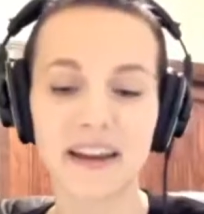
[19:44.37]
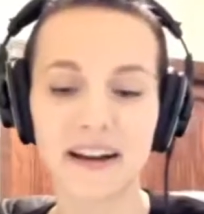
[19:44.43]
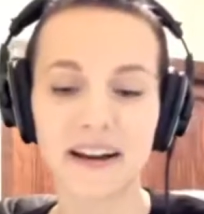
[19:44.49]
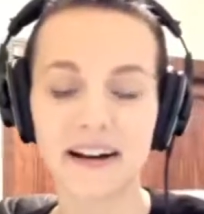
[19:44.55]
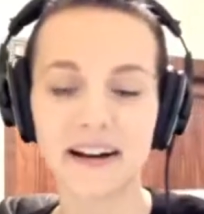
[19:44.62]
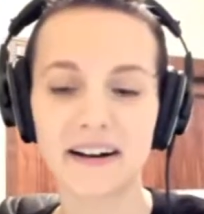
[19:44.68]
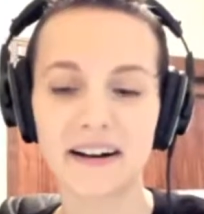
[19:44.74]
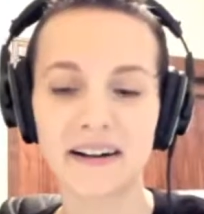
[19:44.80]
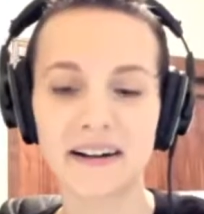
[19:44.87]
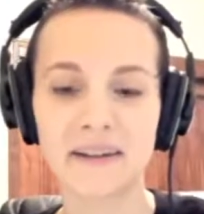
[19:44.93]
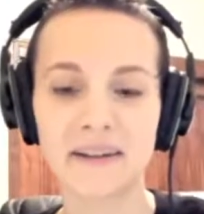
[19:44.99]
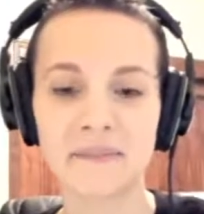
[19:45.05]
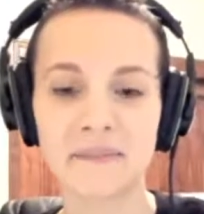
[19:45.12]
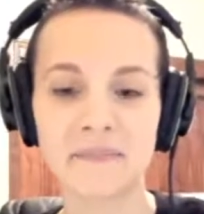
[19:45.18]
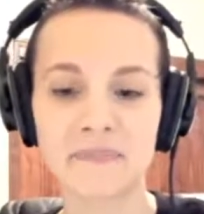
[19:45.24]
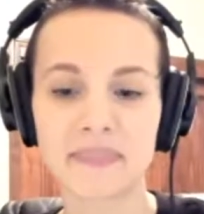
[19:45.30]

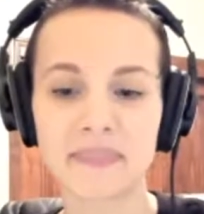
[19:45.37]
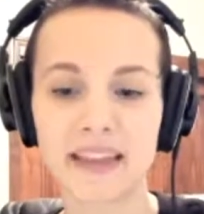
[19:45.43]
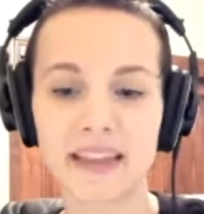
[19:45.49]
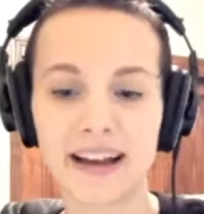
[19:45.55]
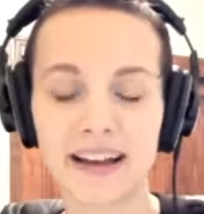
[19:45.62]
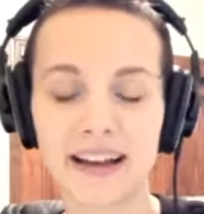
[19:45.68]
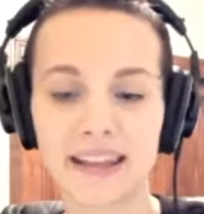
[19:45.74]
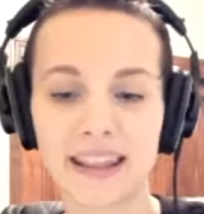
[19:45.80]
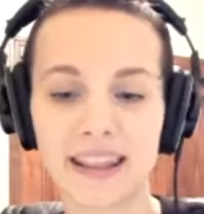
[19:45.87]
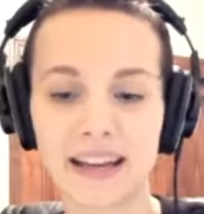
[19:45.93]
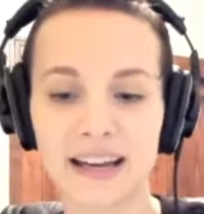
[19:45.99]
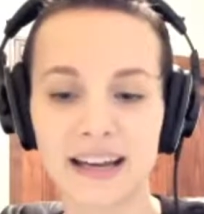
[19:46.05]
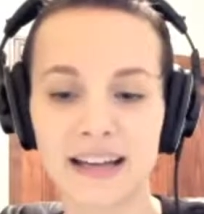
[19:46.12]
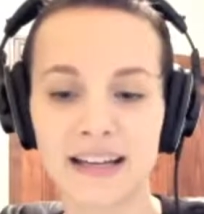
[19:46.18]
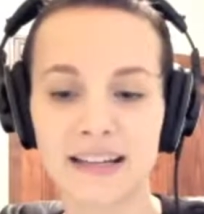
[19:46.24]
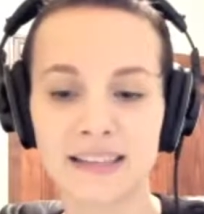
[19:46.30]
and
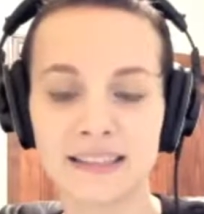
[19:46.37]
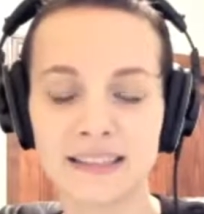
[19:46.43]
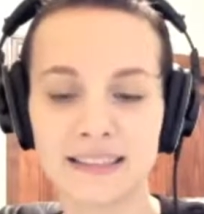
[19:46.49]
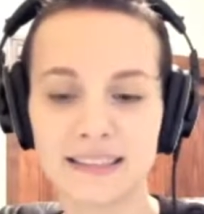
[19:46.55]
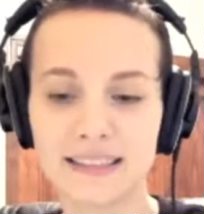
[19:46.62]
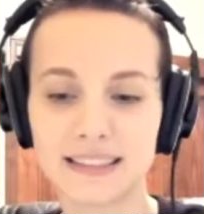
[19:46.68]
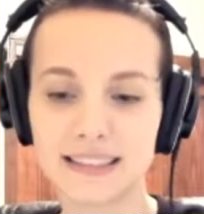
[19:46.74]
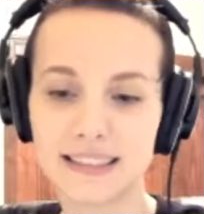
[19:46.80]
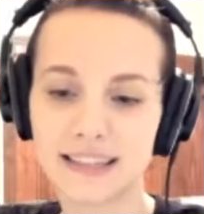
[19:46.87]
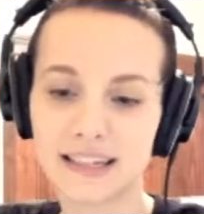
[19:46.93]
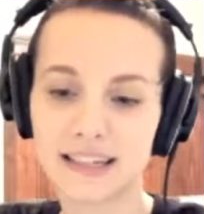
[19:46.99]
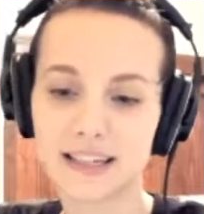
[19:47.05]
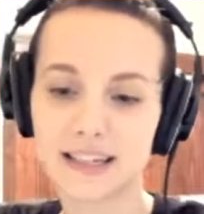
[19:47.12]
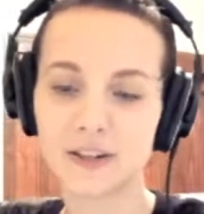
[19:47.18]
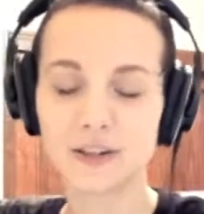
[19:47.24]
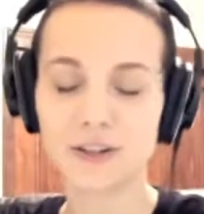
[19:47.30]
then
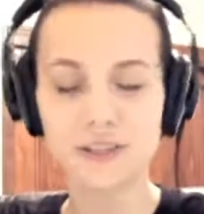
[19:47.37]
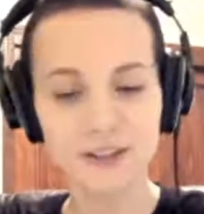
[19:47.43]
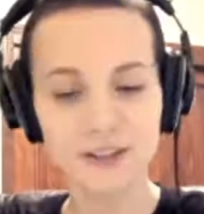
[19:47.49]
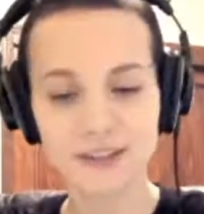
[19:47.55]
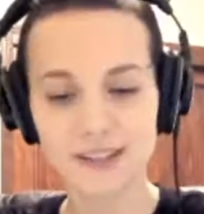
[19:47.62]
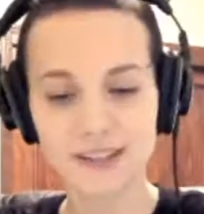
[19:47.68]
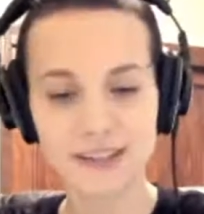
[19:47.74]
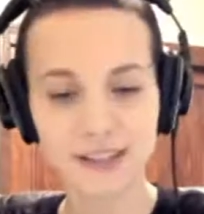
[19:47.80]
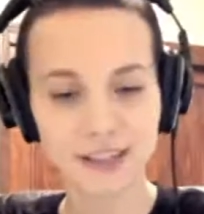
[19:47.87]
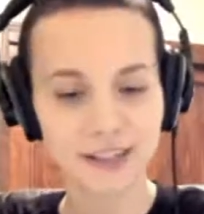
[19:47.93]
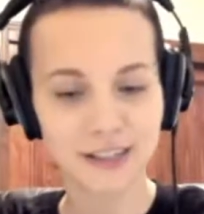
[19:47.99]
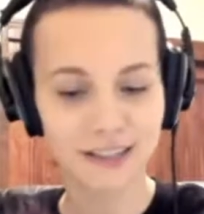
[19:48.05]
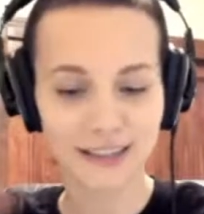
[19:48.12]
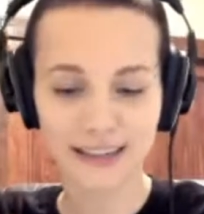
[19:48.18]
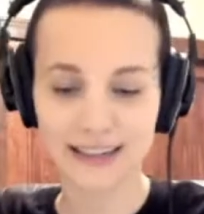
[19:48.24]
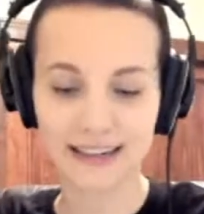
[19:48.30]
earlier this
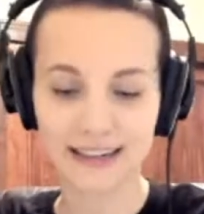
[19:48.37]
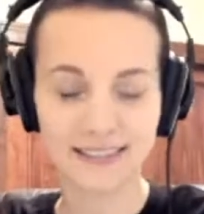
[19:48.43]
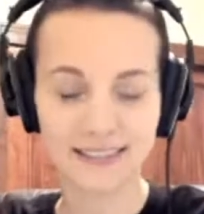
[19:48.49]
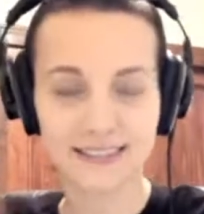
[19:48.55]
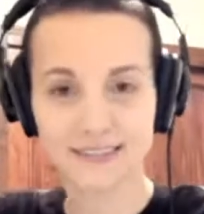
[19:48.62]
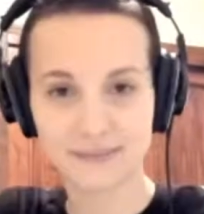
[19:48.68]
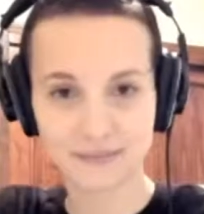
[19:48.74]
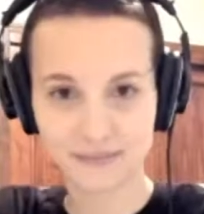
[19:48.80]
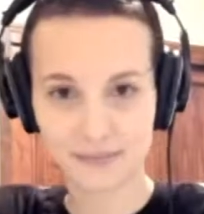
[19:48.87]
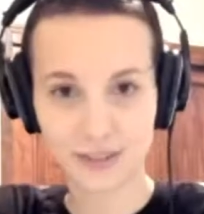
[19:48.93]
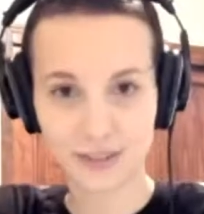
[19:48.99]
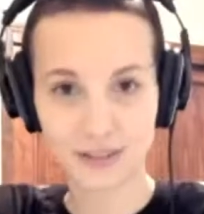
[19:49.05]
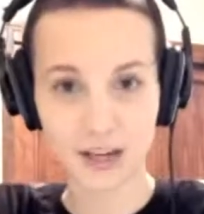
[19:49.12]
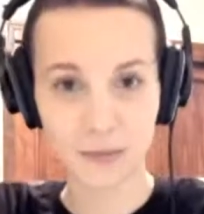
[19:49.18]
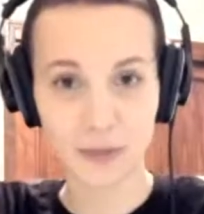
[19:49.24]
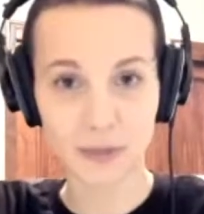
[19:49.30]
year, I
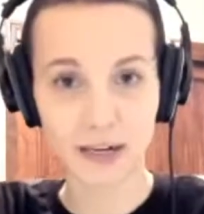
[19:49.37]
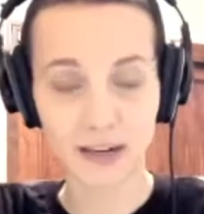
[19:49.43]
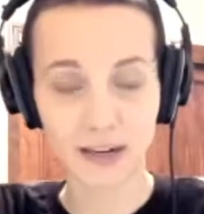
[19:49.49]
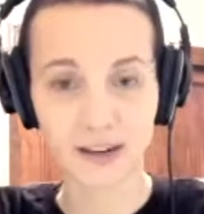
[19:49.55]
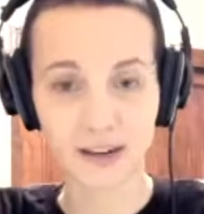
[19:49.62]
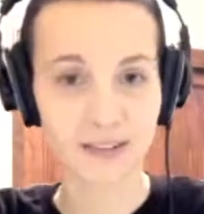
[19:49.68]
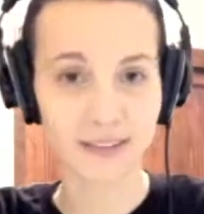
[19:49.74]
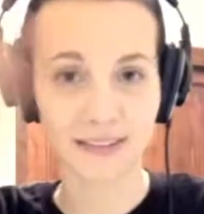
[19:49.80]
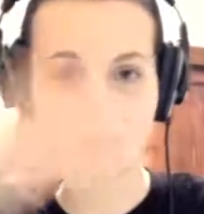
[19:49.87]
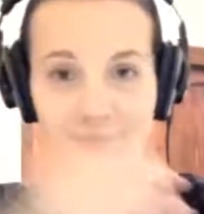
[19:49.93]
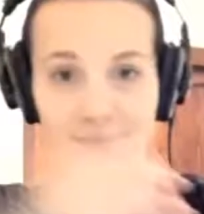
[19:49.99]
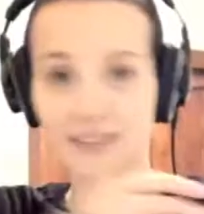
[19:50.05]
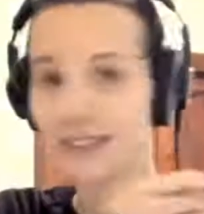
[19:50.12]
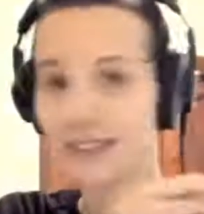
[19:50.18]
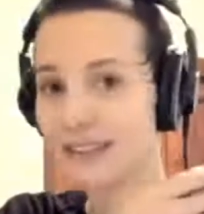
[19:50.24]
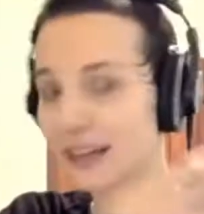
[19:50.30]
cut my hair and
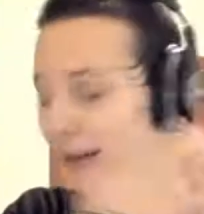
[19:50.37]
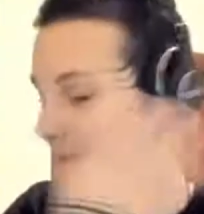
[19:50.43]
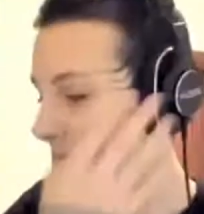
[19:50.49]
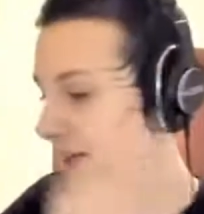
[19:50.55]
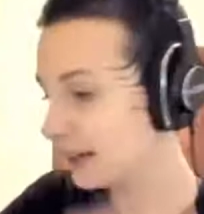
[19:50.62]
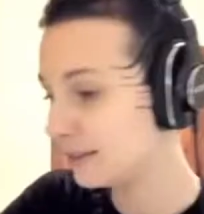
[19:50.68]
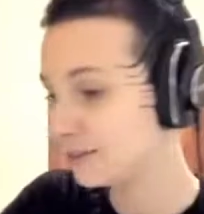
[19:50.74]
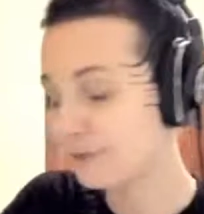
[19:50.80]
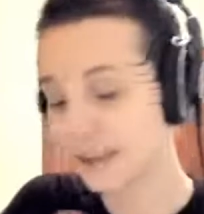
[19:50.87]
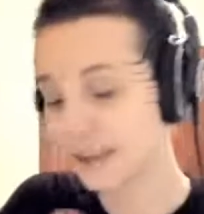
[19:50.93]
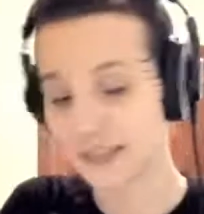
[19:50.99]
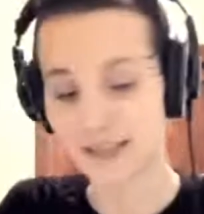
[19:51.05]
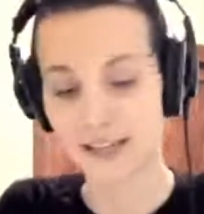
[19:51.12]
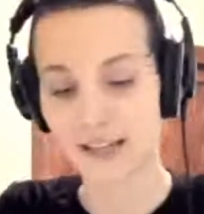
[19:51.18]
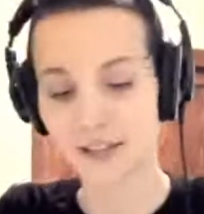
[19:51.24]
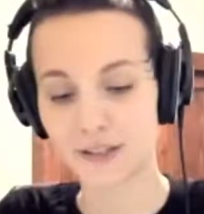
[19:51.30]
like got my face
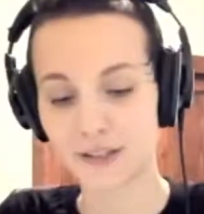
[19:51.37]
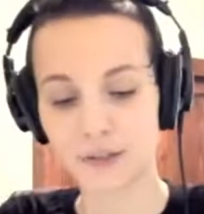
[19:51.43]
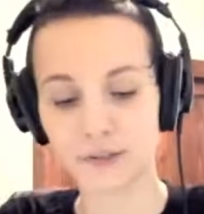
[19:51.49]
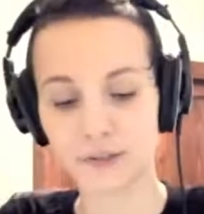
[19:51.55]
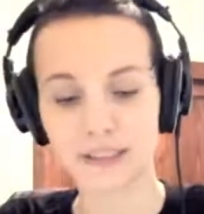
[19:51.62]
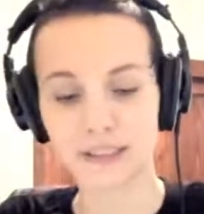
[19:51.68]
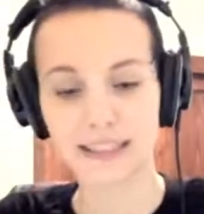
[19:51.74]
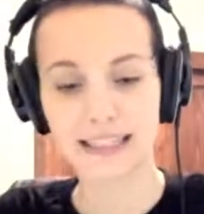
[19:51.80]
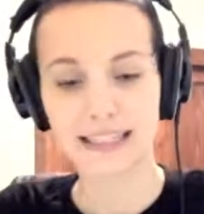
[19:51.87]
tattooed.